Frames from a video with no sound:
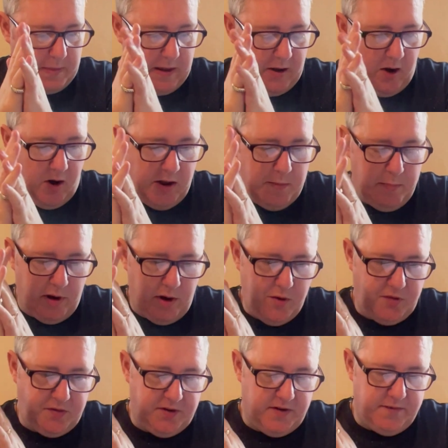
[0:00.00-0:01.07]
I
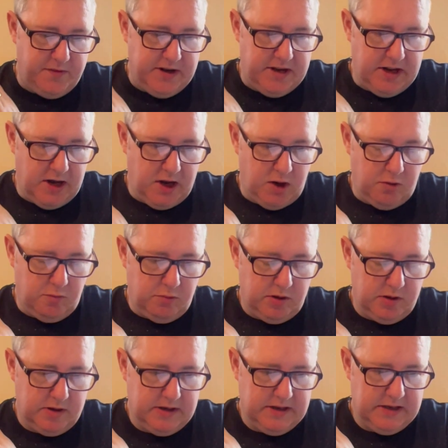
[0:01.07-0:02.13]
posted a video
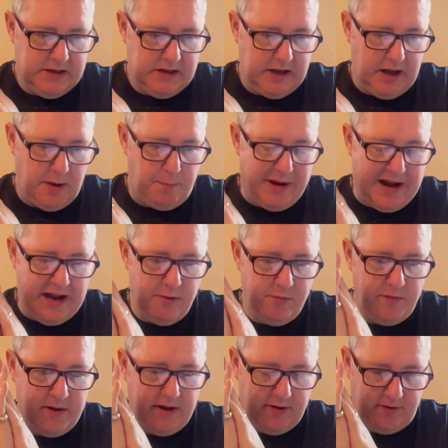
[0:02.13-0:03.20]
about
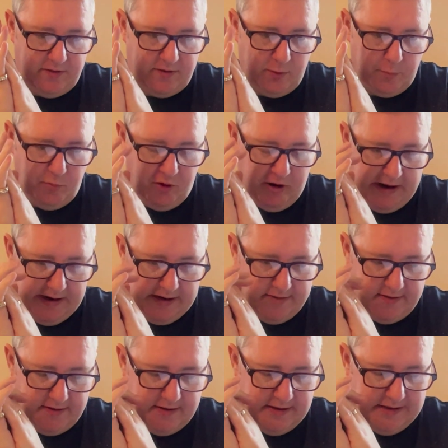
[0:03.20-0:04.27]
this
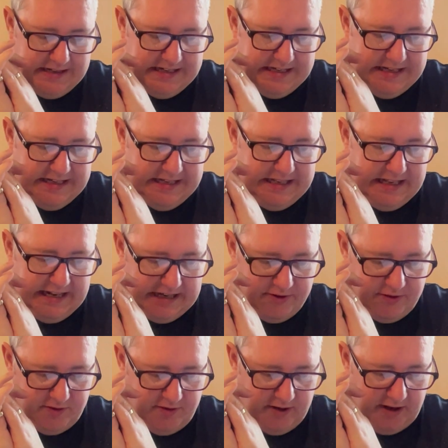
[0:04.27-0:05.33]
subject
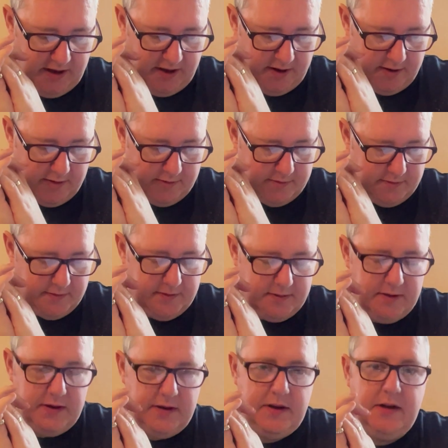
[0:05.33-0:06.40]
last year,
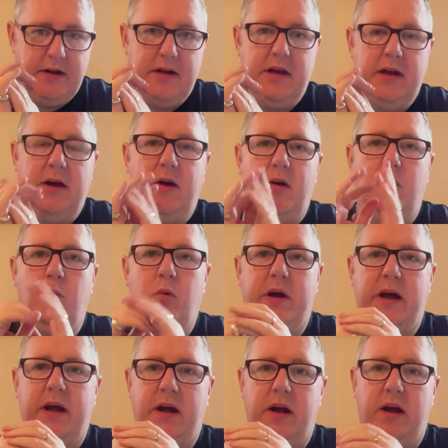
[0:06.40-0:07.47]

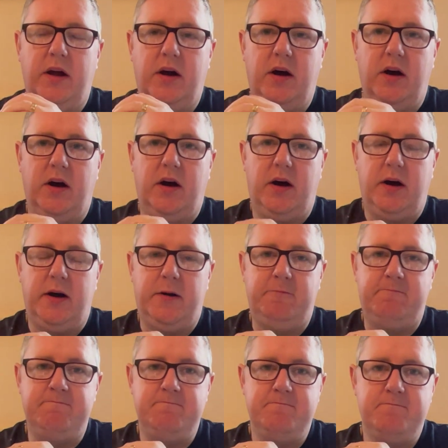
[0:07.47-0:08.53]
where I